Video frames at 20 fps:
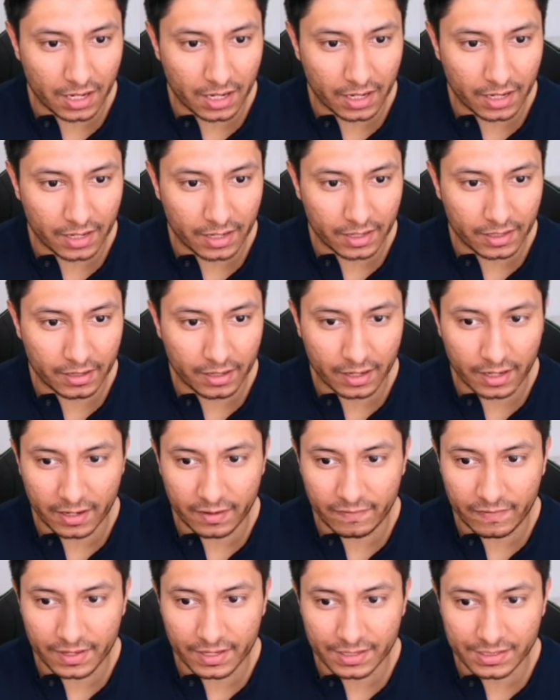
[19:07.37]
on
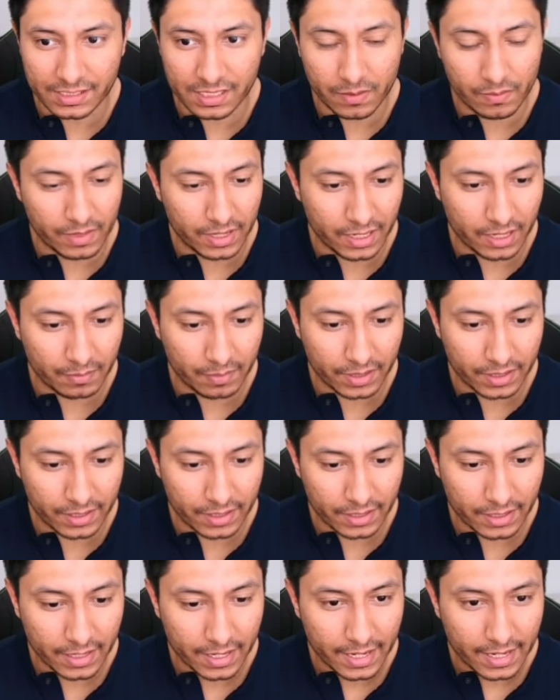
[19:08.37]
VLC Media
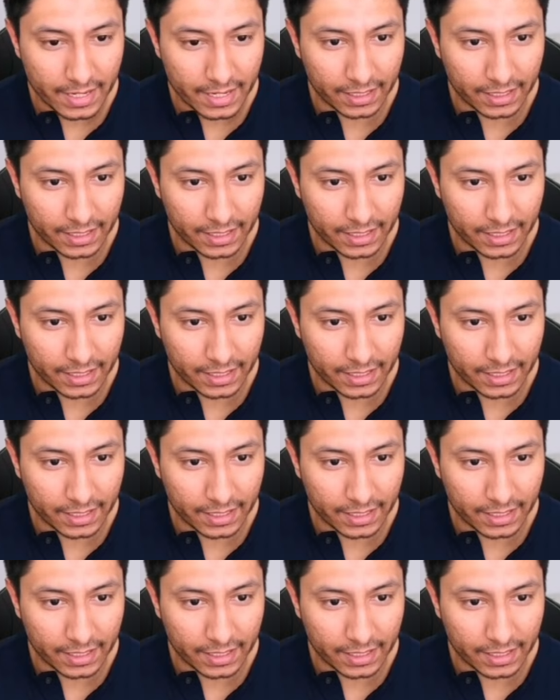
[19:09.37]
Player,